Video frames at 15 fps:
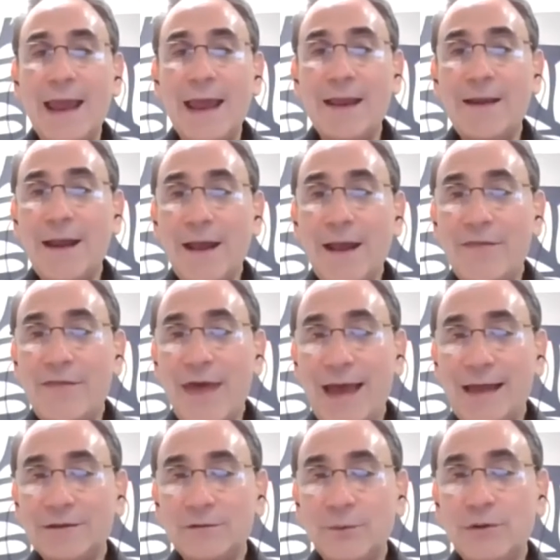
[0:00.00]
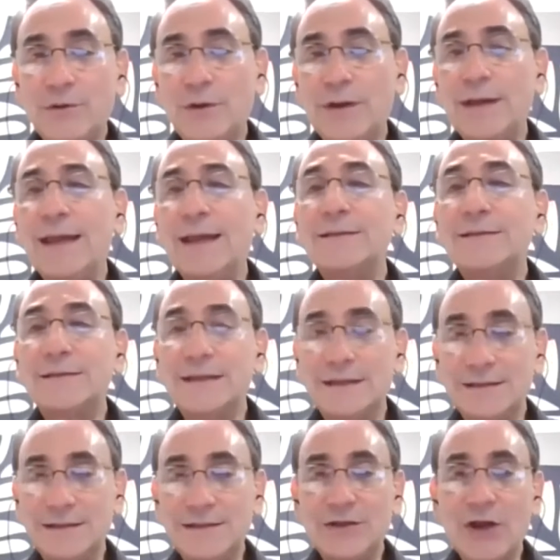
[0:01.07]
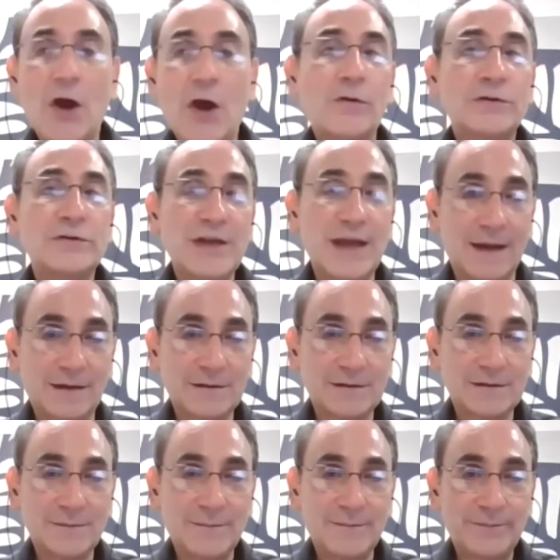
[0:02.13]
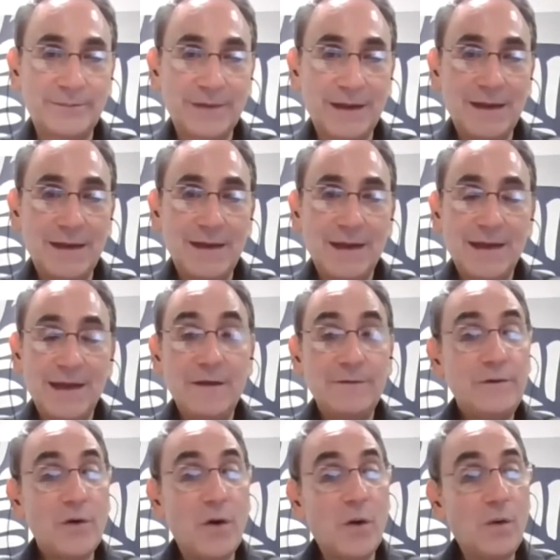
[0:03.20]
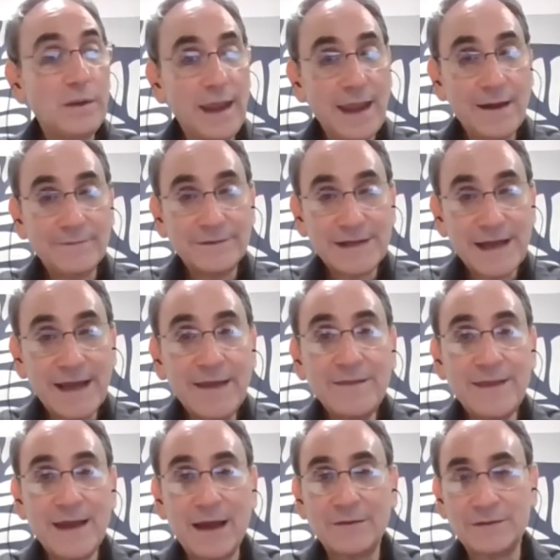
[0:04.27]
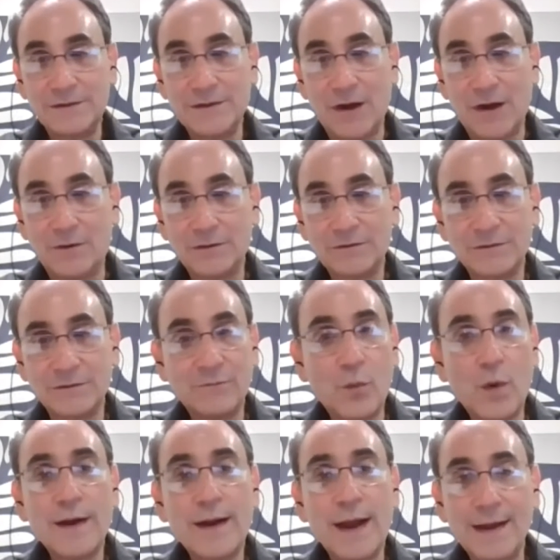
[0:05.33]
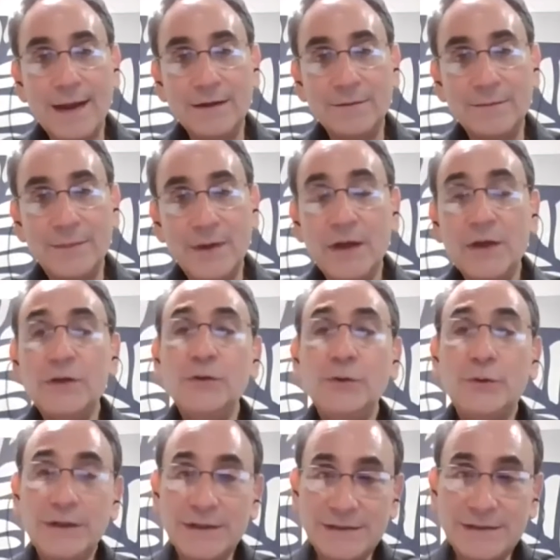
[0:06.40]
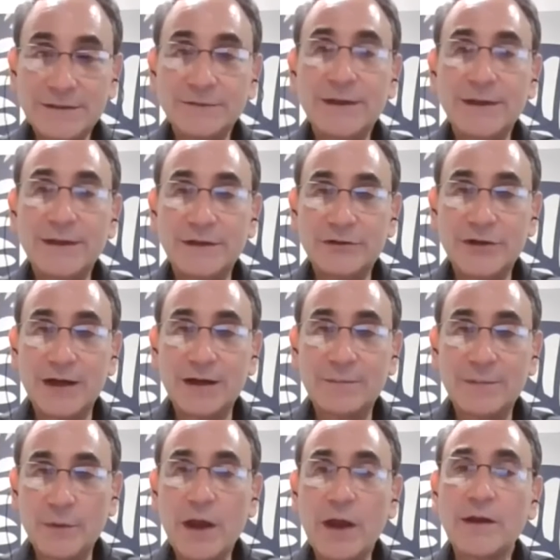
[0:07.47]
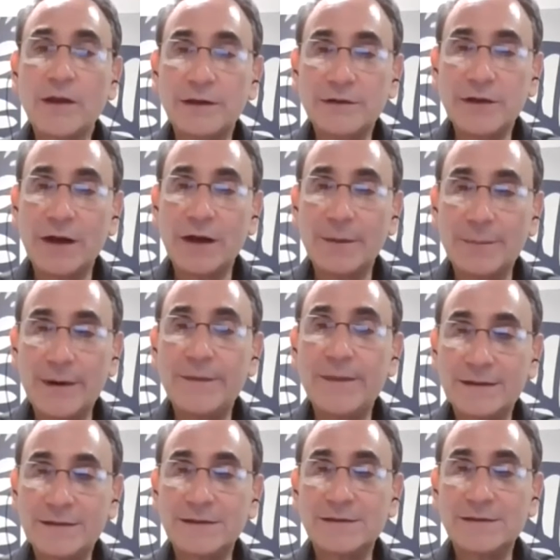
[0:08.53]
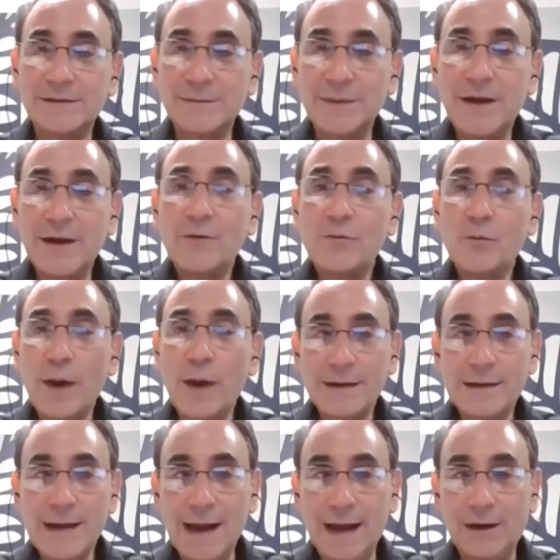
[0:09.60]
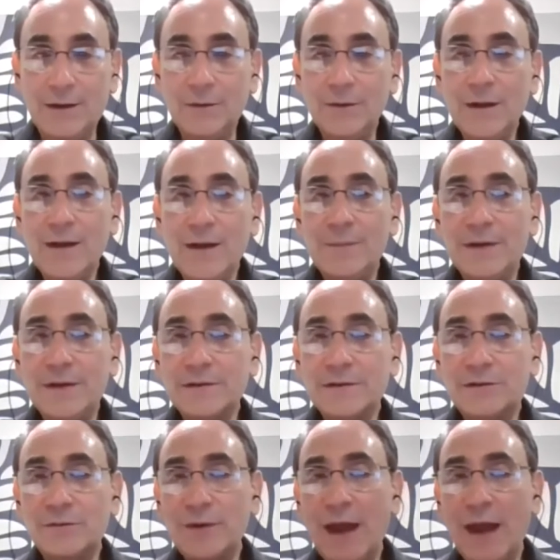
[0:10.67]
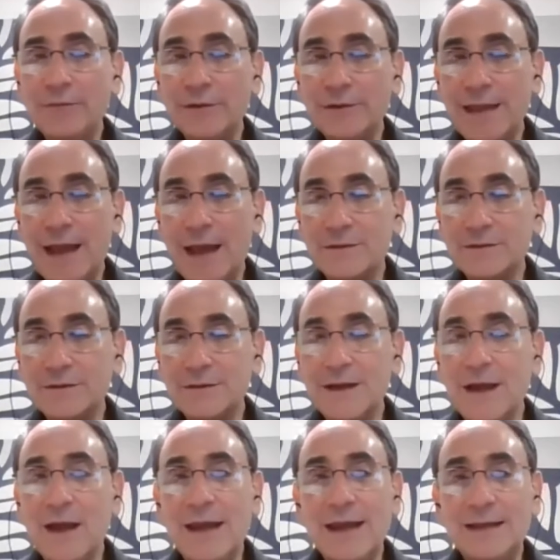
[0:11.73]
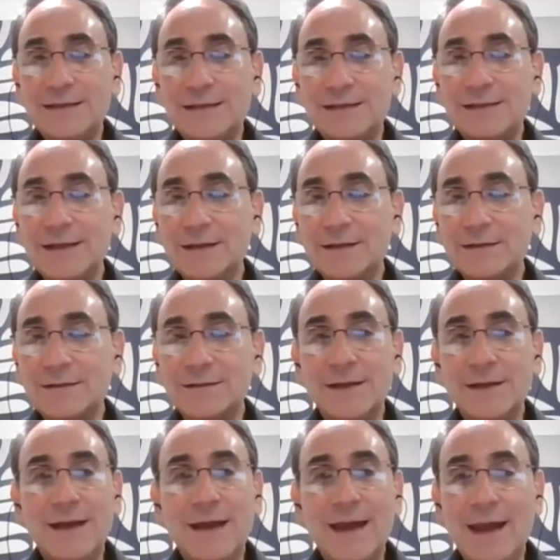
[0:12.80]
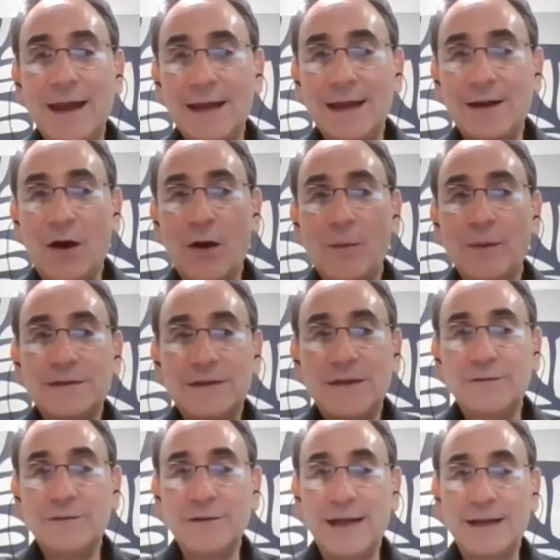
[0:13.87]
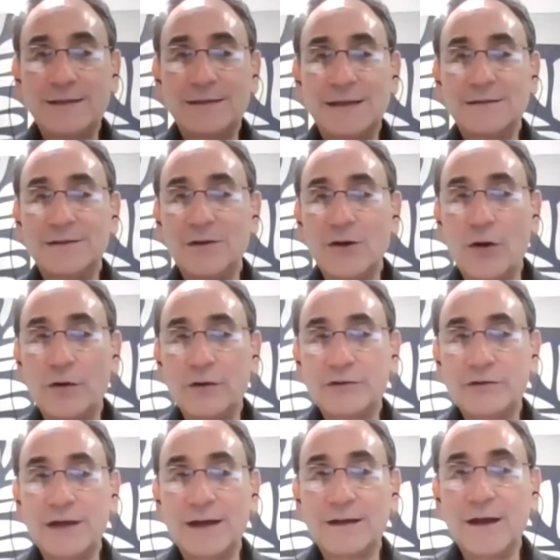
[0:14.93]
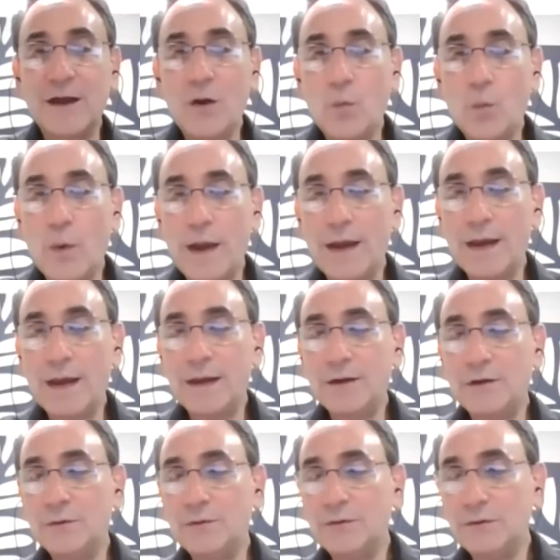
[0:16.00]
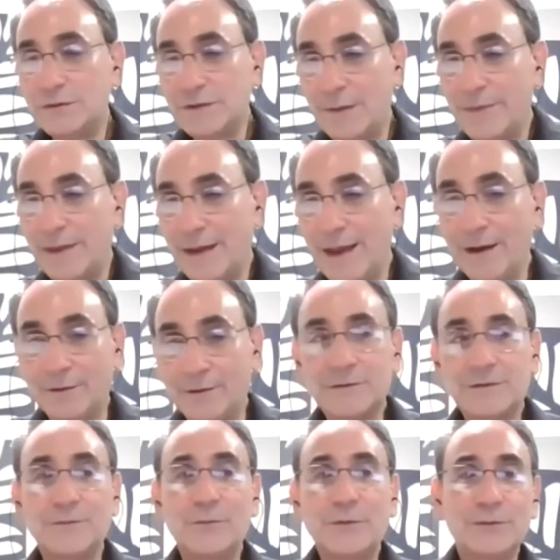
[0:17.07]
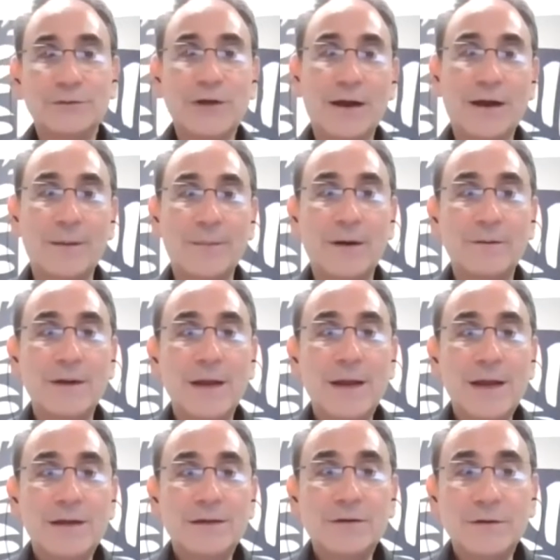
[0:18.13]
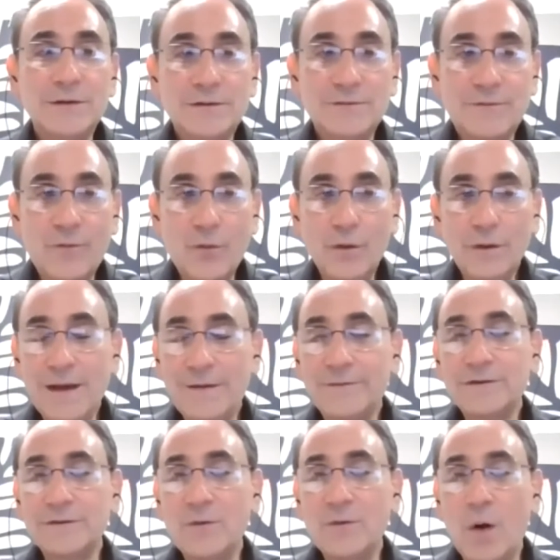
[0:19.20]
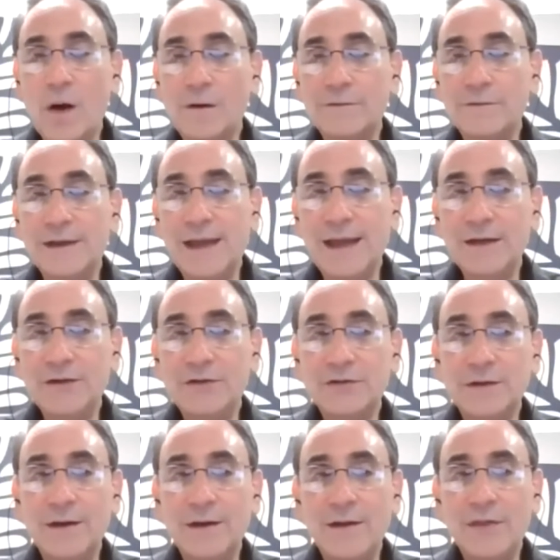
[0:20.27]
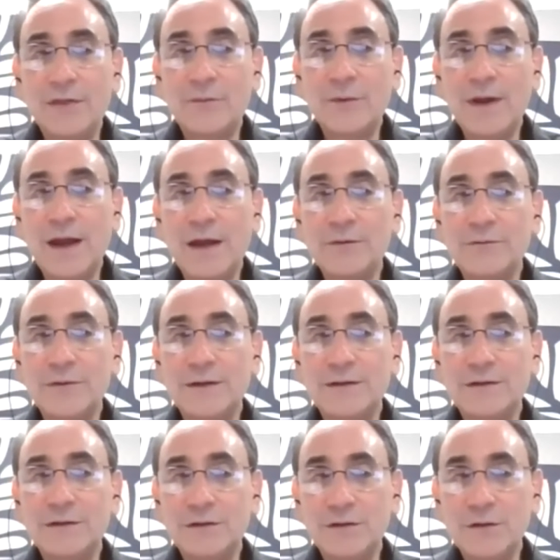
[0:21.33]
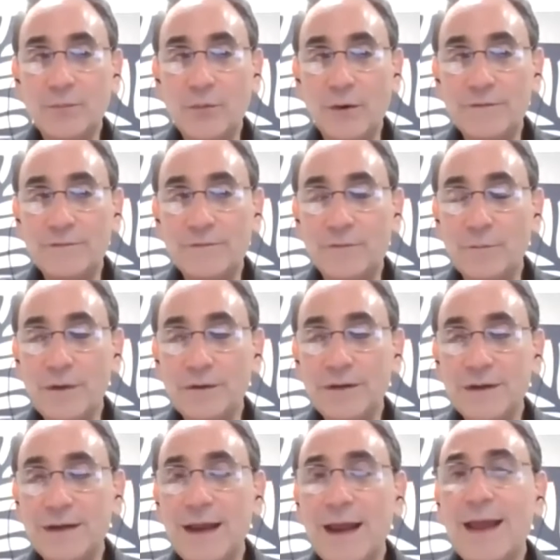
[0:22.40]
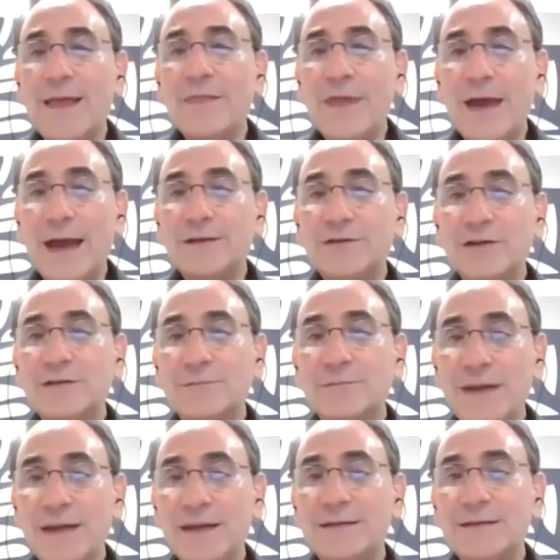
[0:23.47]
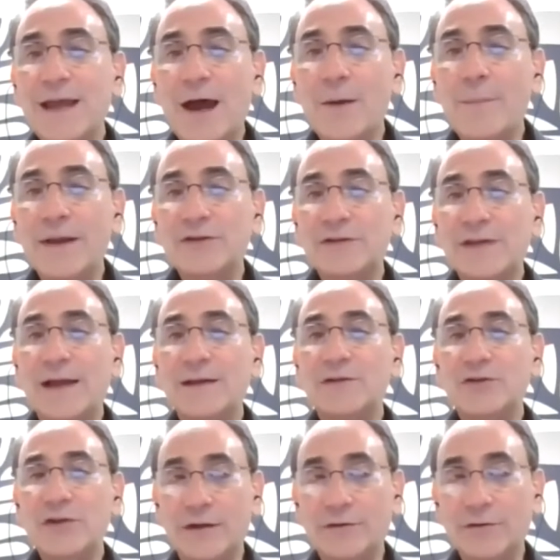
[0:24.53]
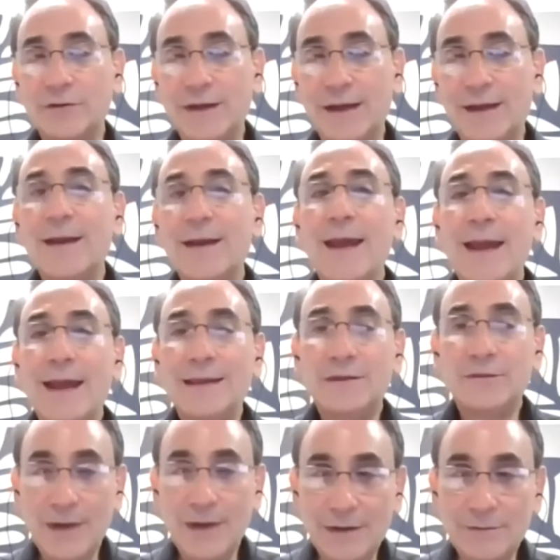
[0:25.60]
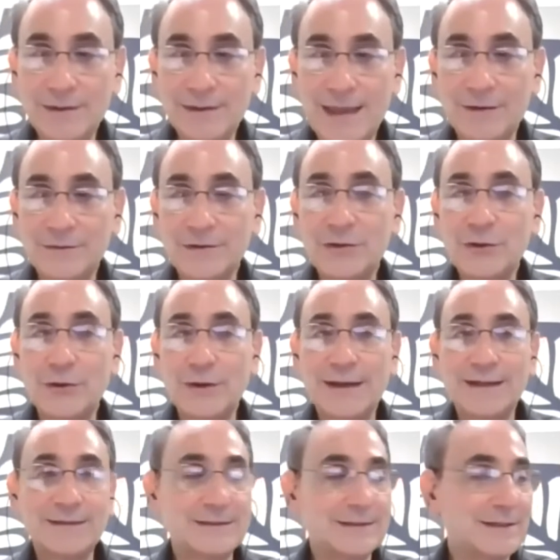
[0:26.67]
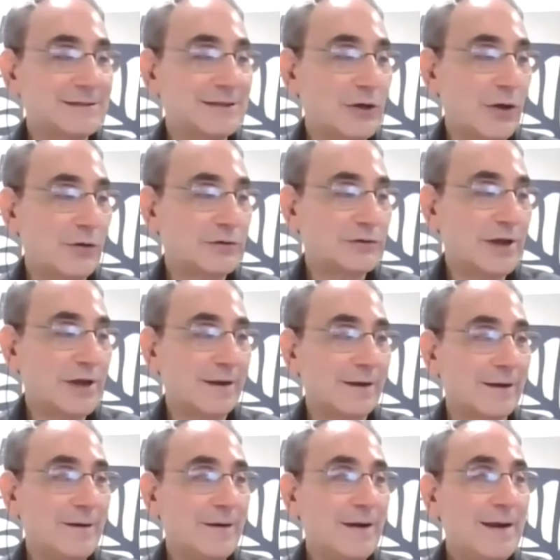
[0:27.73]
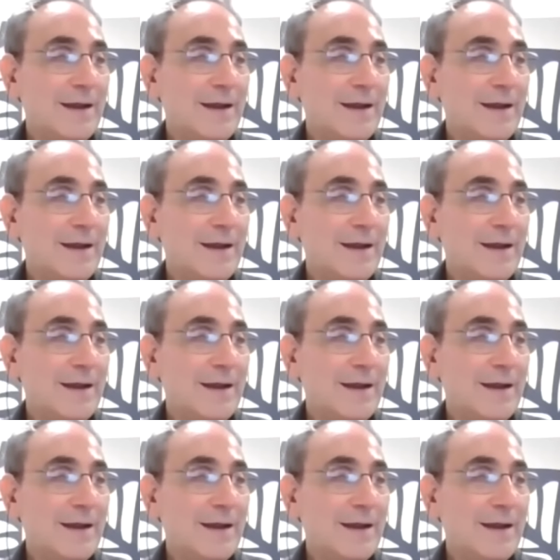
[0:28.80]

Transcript: And that's when you can get $60 checks. If you only have $10,000 of one item, you can still get a check, but we're not going to talk about that system right now because 300,000, it sticks and it always gives you that $60 check when you do something else we could talk about. So there's 4 levels of qualification, 300 to 2.4 million. That just means how much size check you get. At 300,000, you're going to get $60 check.